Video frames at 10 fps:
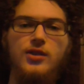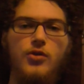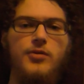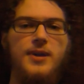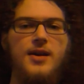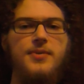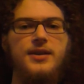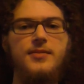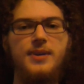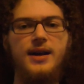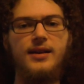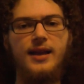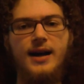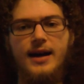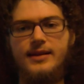lowered my opinion by a
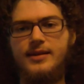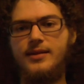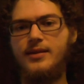lot